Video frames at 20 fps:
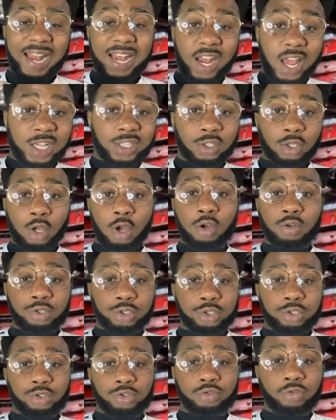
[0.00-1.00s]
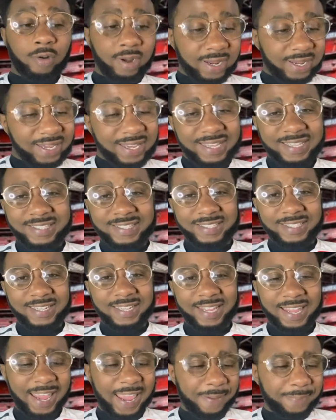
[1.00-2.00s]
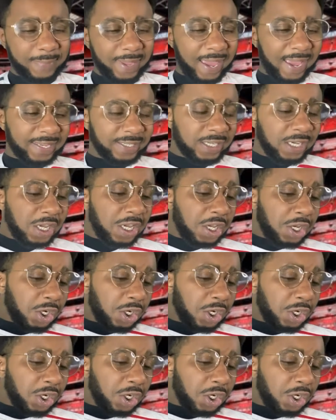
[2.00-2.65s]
And let's go straight into the game, guys.